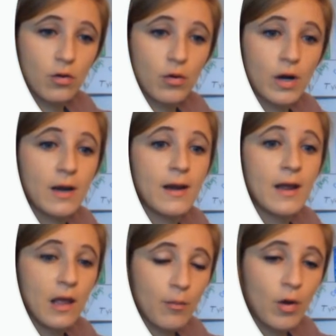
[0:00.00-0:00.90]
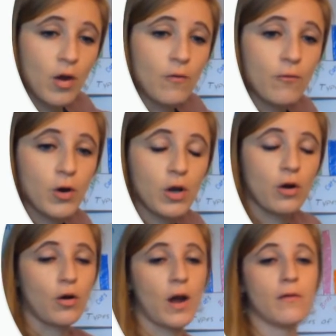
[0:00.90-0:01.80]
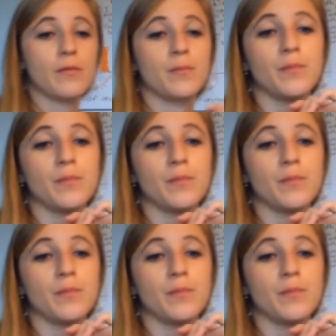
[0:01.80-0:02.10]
or a name for your graph.